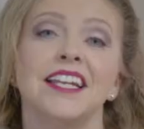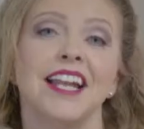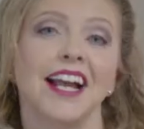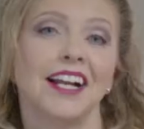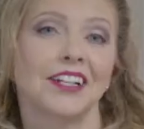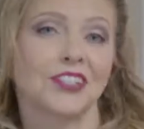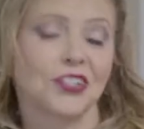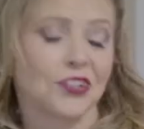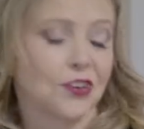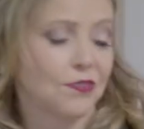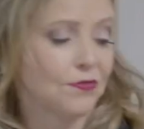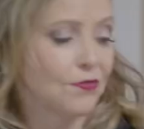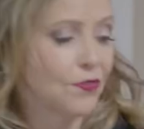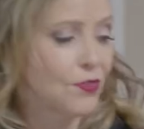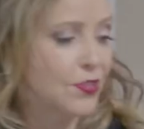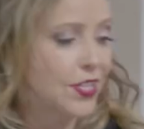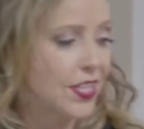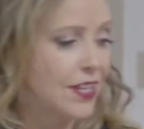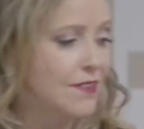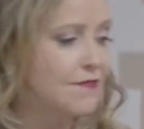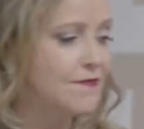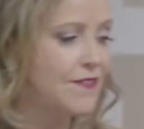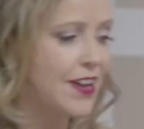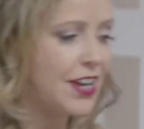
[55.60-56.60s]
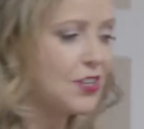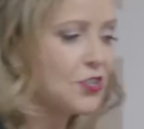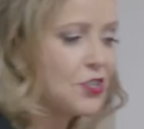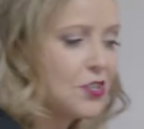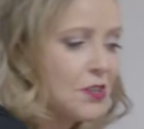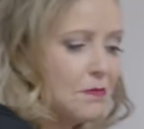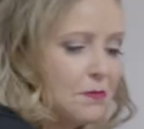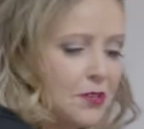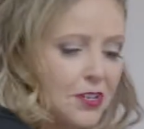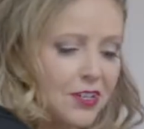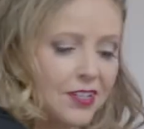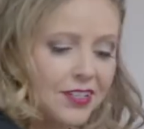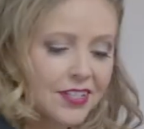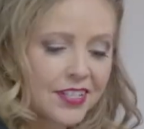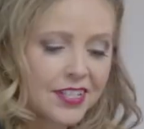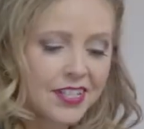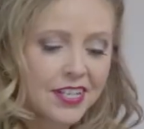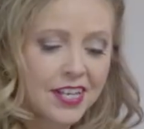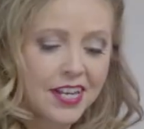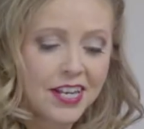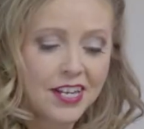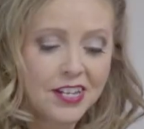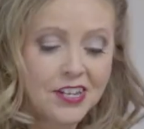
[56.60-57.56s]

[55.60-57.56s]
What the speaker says: Next are fruits and vegetables.